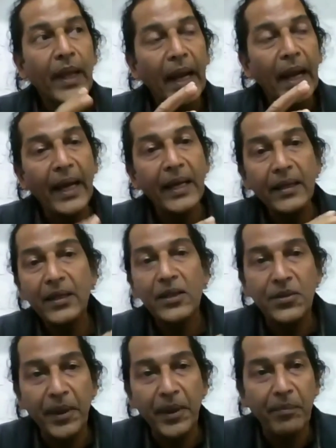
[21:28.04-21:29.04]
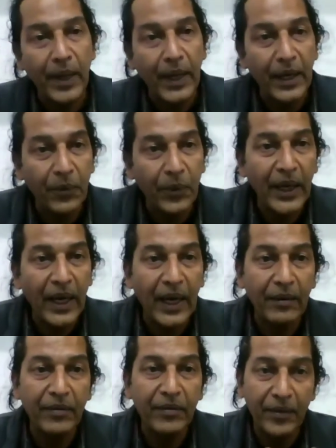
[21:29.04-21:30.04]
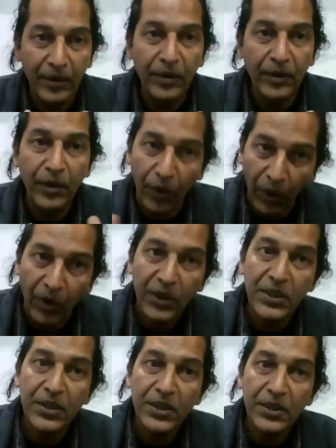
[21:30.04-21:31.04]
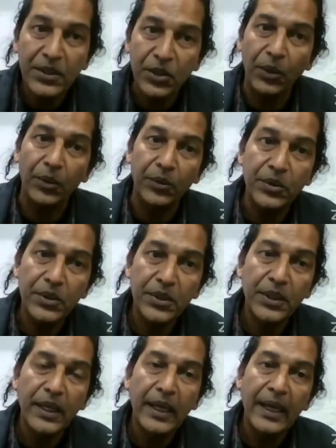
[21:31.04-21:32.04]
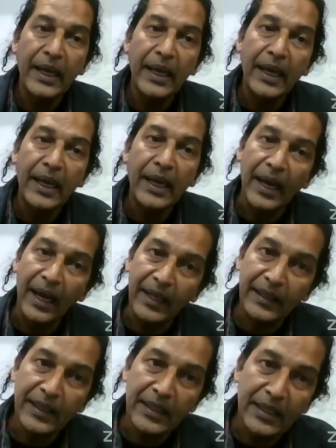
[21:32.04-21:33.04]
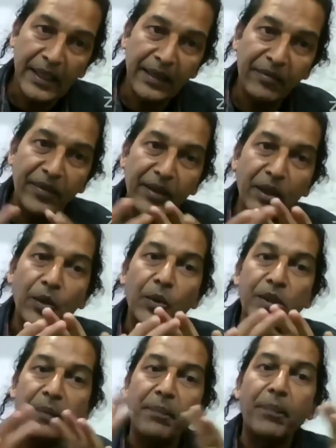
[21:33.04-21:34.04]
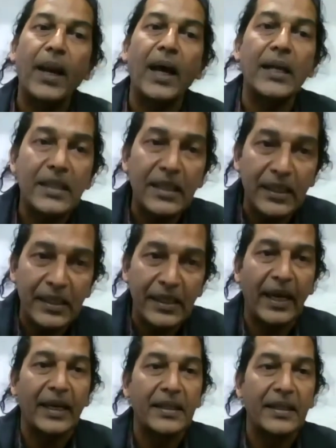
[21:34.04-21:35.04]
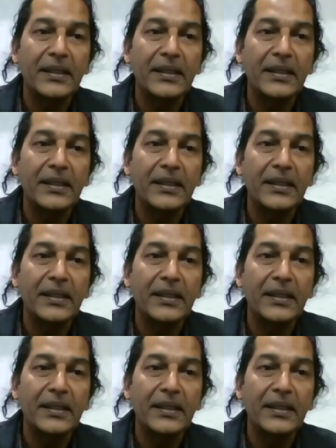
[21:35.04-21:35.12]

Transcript: And in the stream bed, we have rocks, stones, and this leaf litter goes and plasters that.